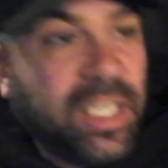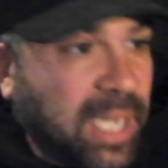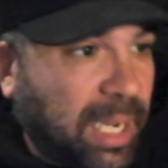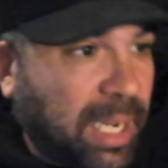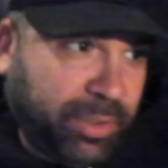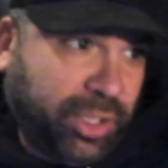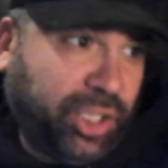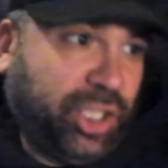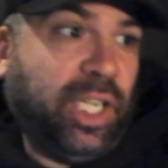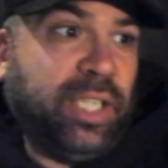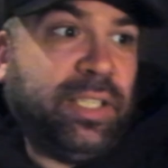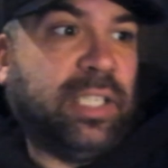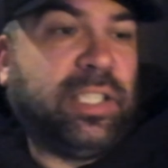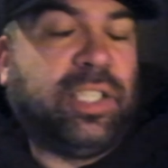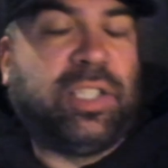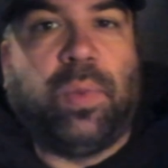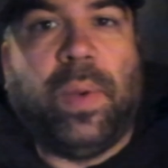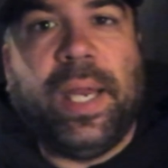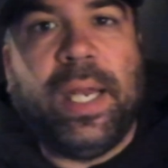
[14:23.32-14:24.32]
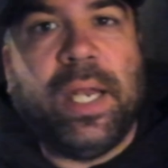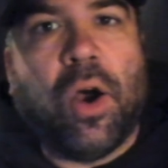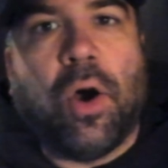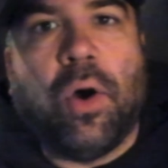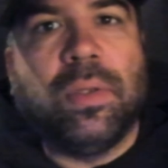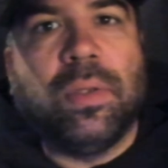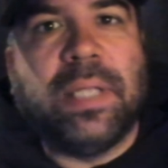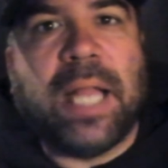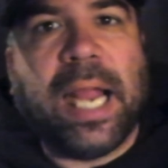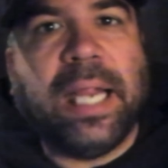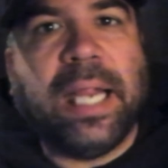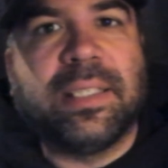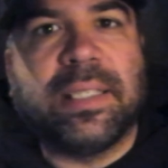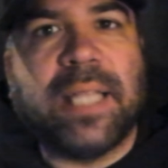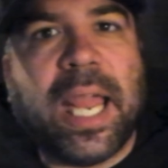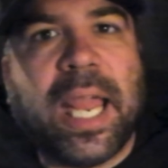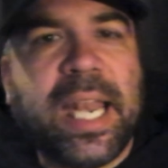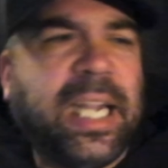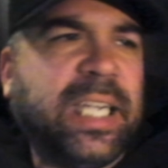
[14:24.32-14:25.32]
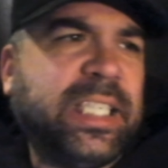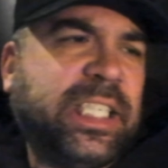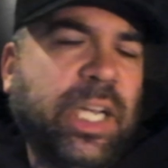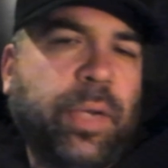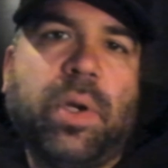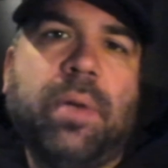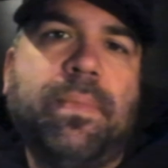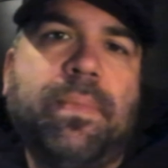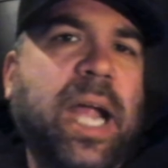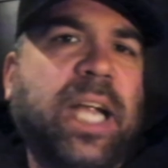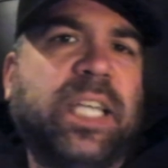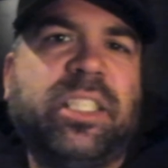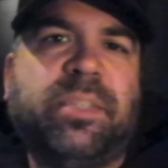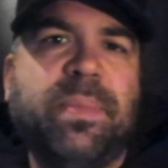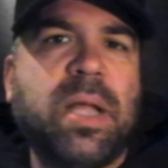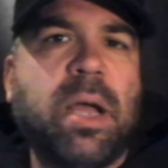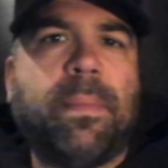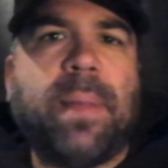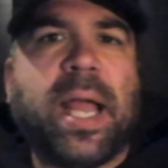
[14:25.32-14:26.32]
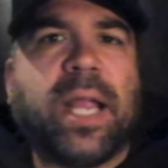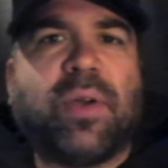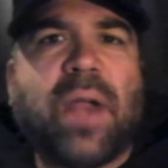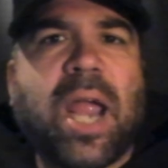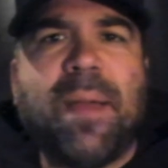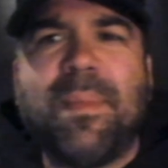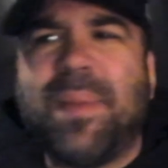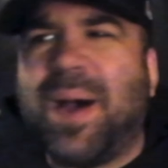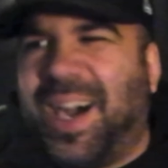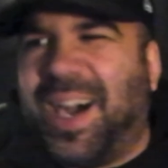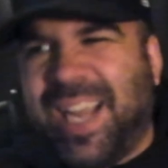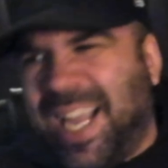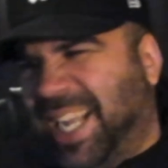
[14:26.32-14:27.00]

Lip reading: She's a sweet old nice lady. She reminds me of my grandma.